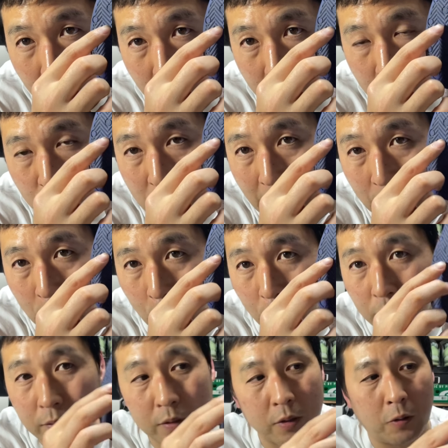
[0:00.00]

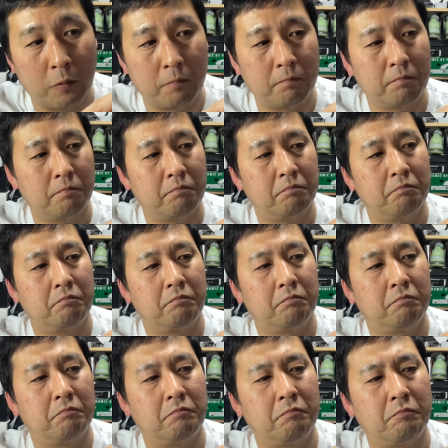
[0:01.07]
shallow. So
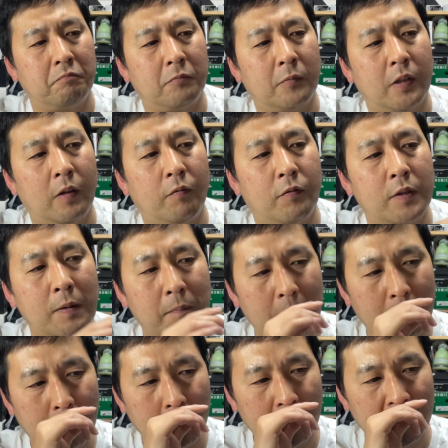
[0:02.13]
if some
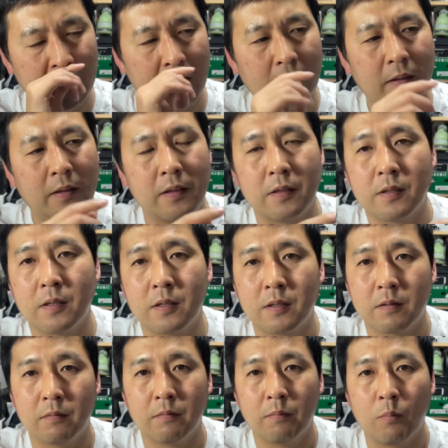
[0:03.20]
people said this
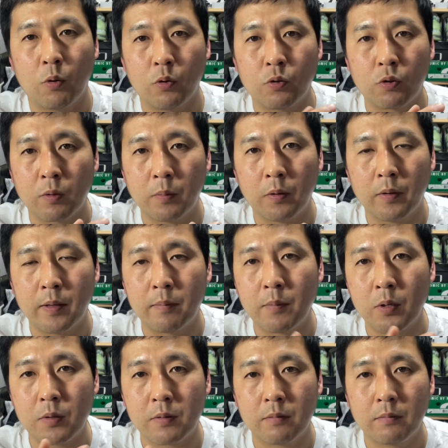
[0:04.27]
is more durable than
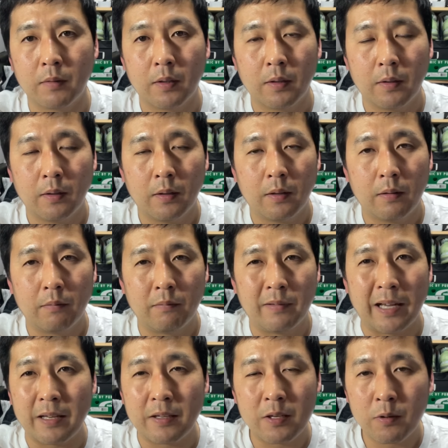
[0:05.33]
most
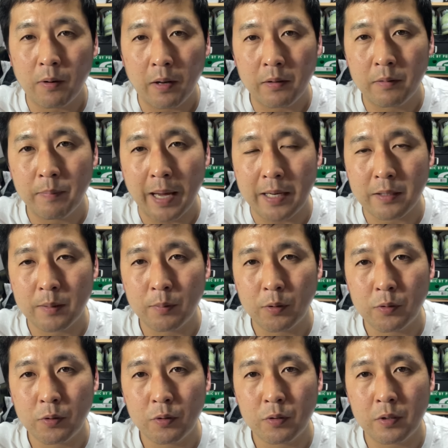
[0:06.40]
Nike or other basketball
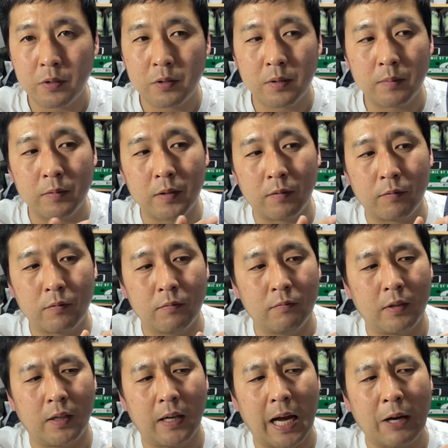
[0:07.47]
shoes in terms of
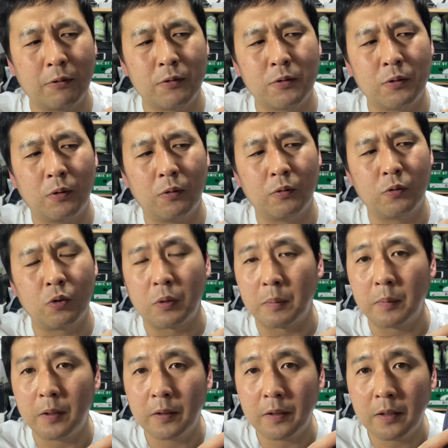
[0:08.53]
outsole
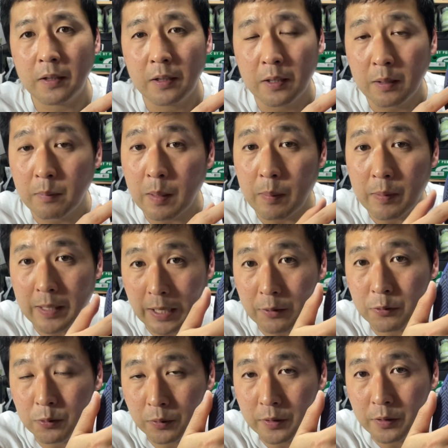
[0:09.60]
durability, maybe the
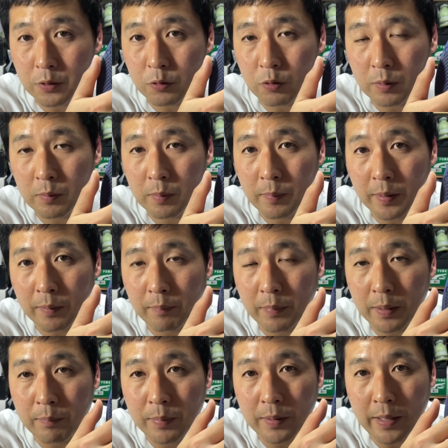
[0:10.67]
outsole is durable, but
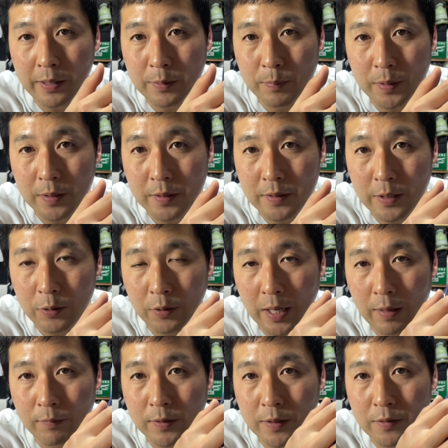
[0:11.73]
that's because they don't
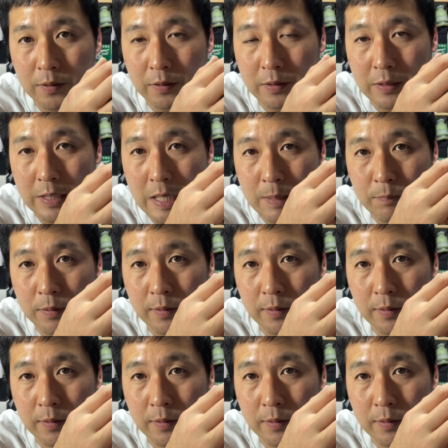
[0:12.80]
have such a deep,